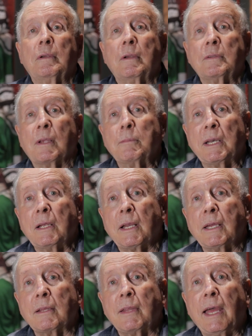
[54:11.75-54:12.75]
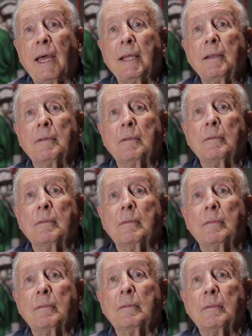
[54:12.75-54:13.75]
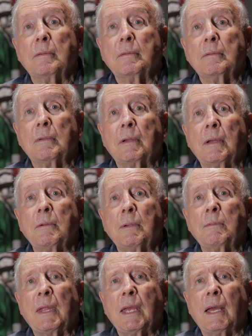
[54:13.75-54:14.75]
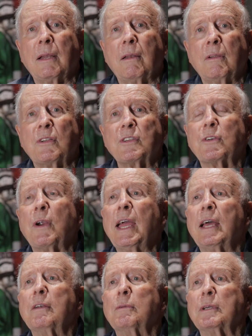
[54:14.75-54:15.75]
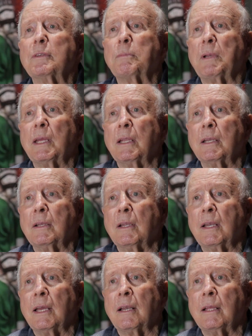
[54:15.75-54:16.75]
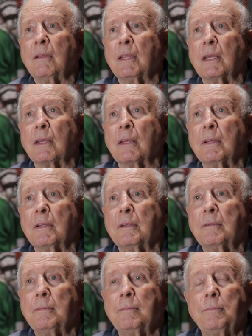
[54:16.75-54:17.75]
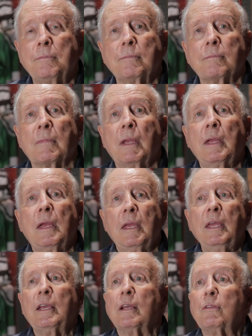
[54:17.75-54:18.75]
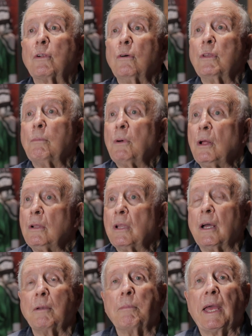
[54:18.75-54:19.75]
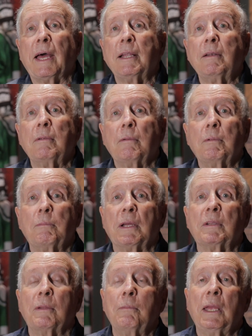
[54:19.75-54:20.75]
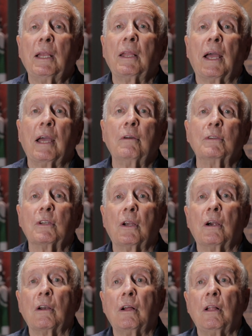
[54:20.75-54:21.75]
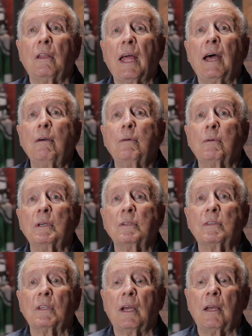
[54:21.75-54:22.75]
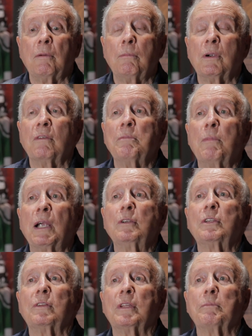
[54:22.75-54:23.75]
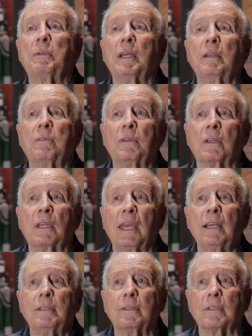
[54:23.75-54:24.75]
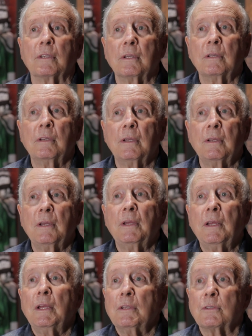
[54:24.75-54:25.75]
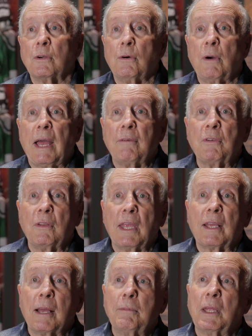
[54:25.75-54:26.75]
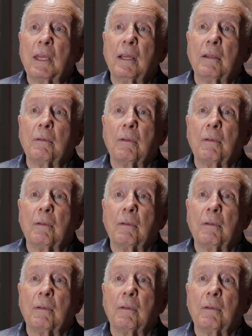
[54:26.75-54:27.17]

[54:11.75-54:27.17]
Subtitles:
somebody like that. I remember they had Strand was playing in the net, I think. He could throw the ball not bad, but the main guy who started all that was Merv Marshall that played for the Gales. So after they got